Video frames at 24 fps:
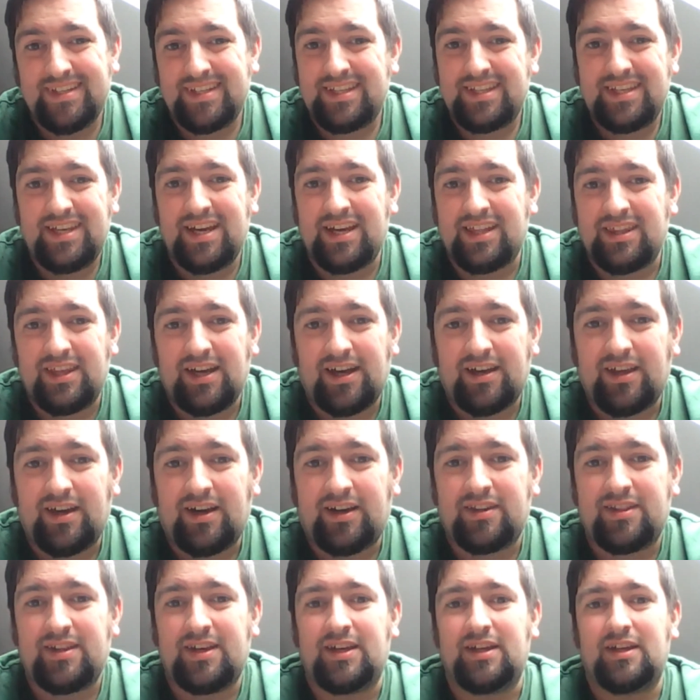yeah, I
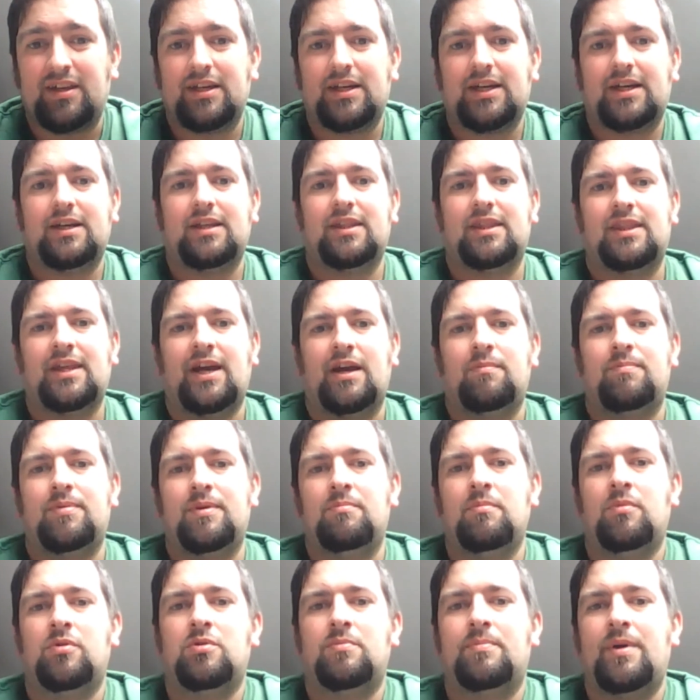think they'd be
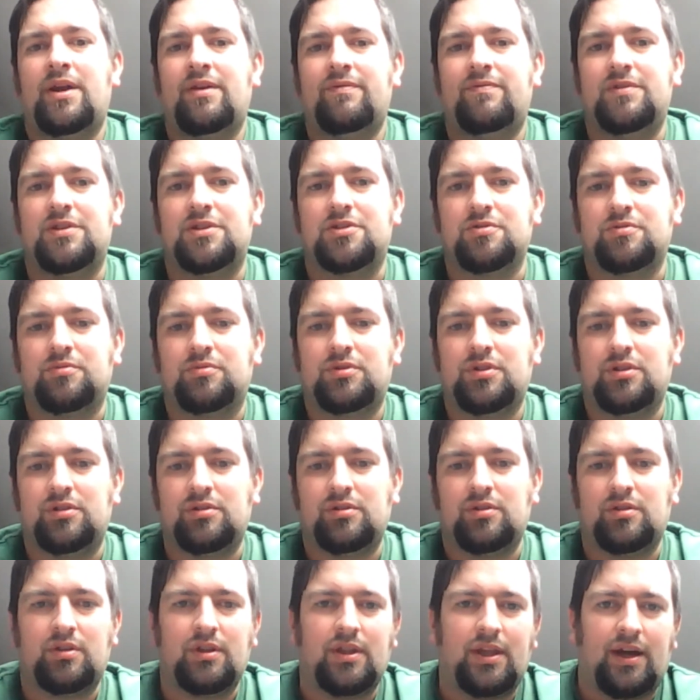more beneficial to
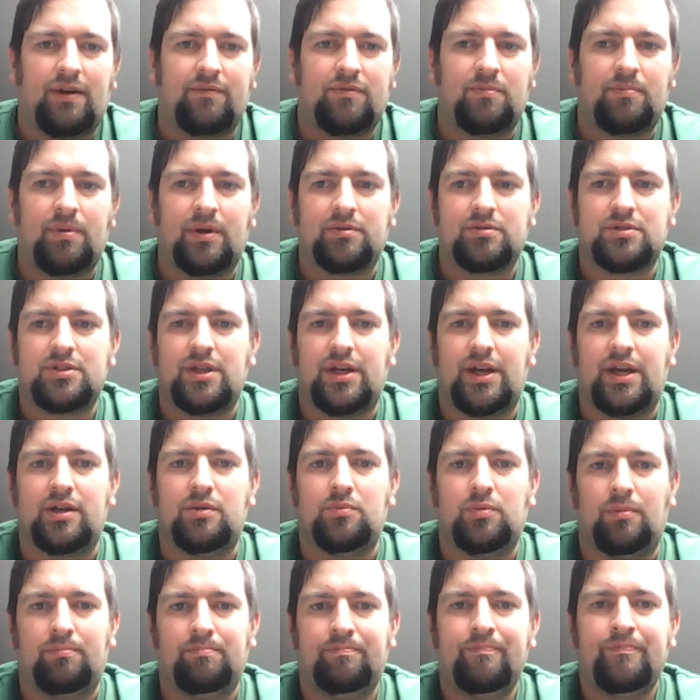have the belts than
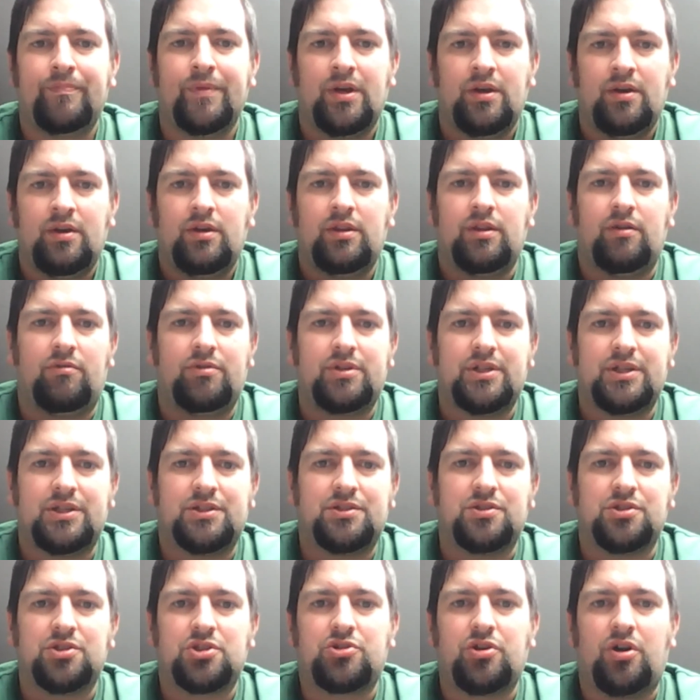anyone. They're a
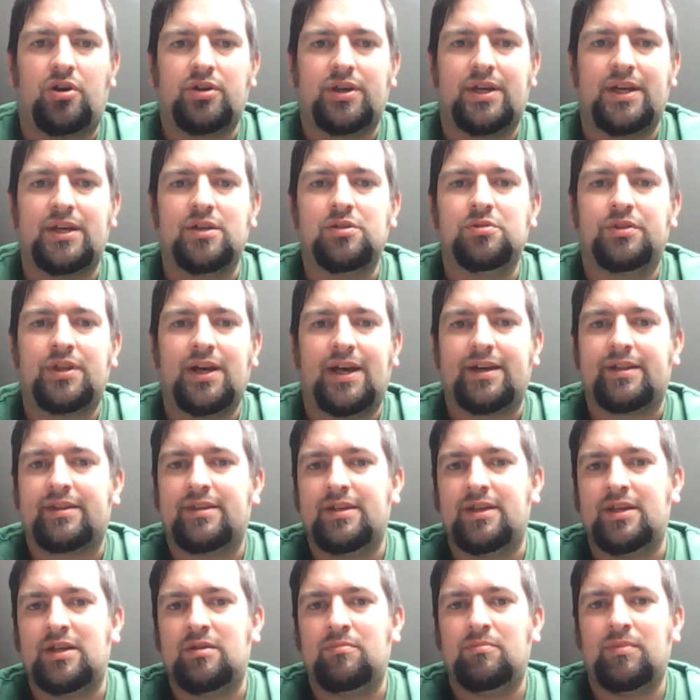decent, strong heel tag
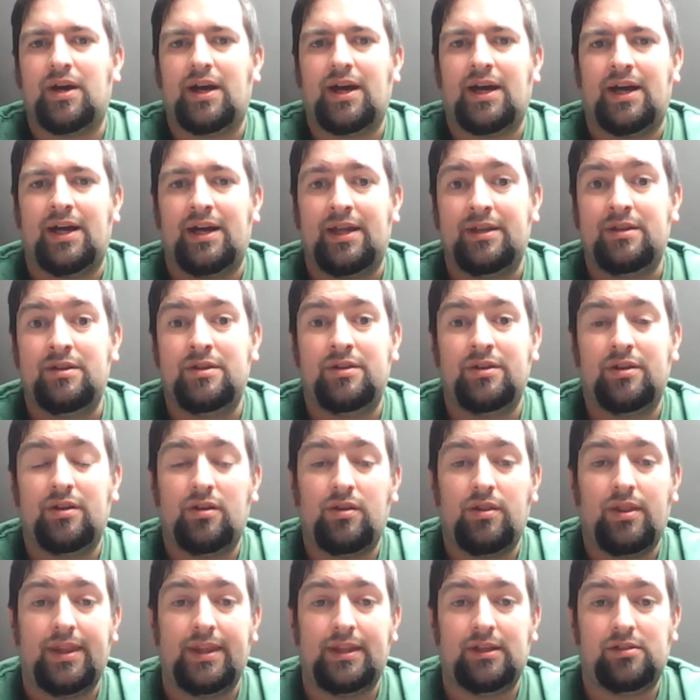team, and
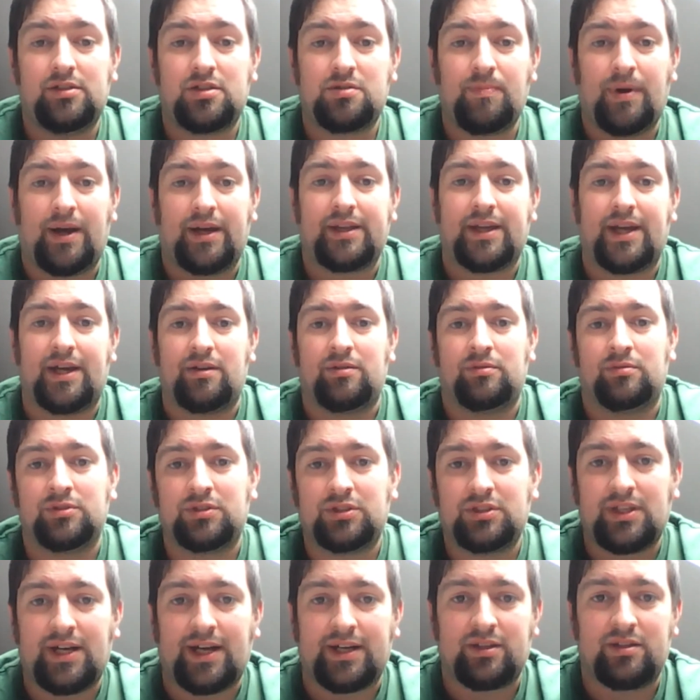SmackDown's
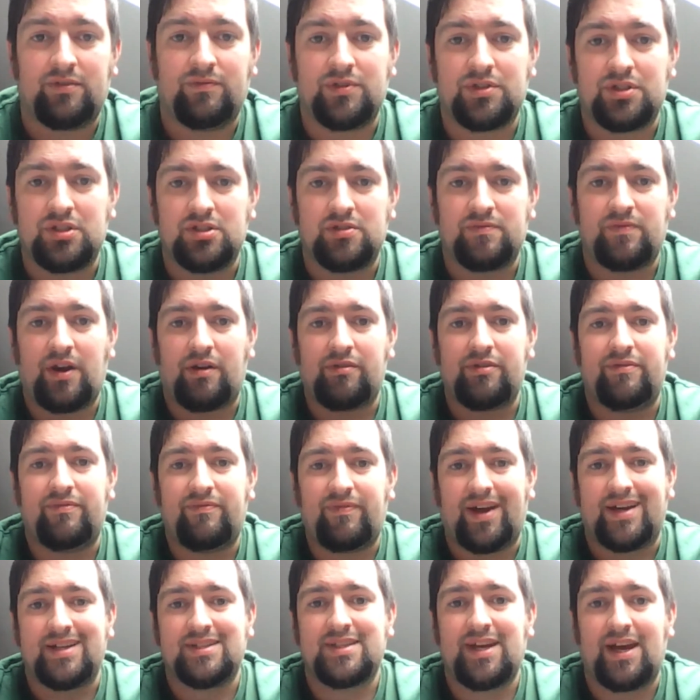tag division is very
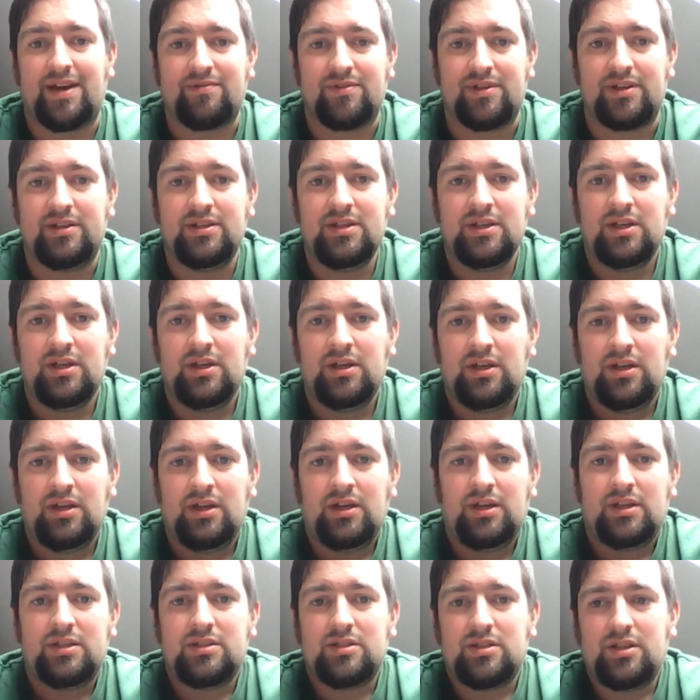face heavy.
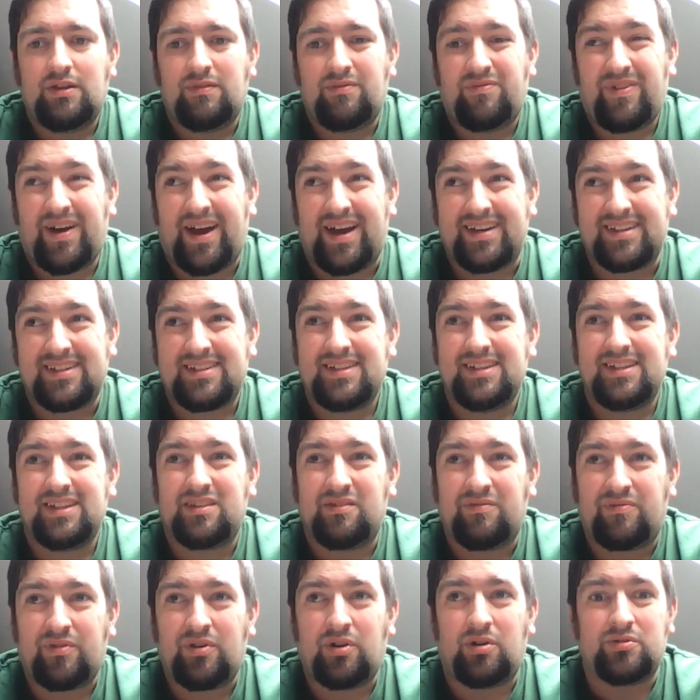In fact, the
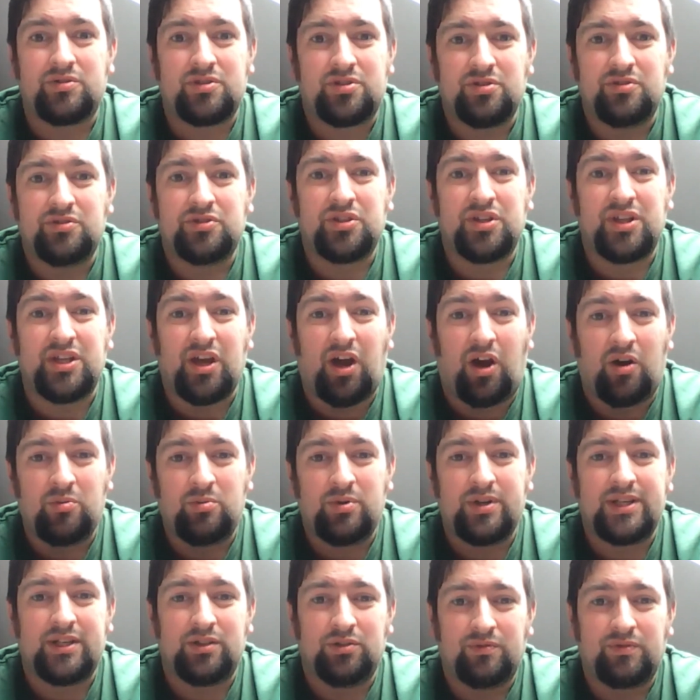Forgotten Sons are the
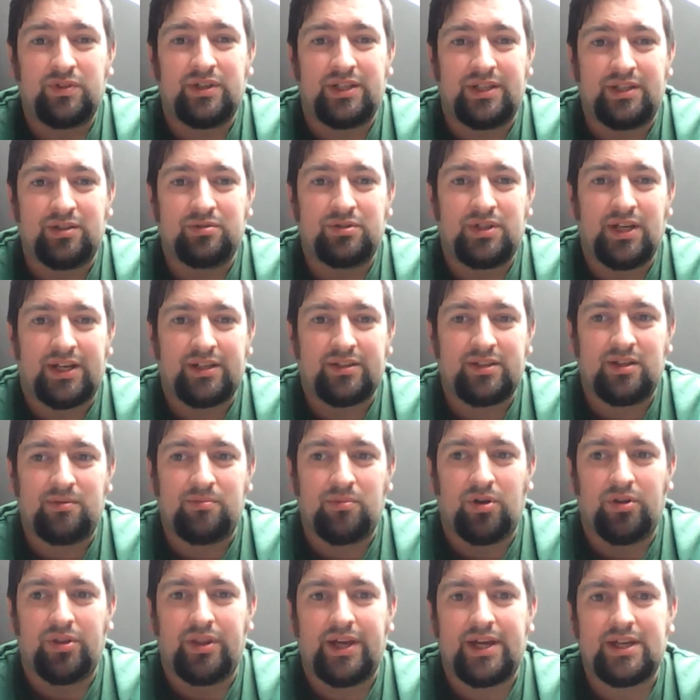only other heel tag team
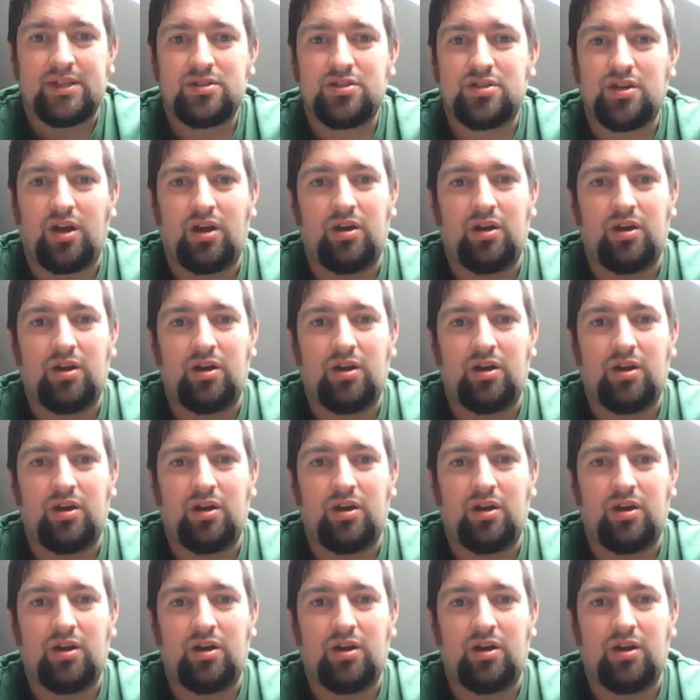on there. So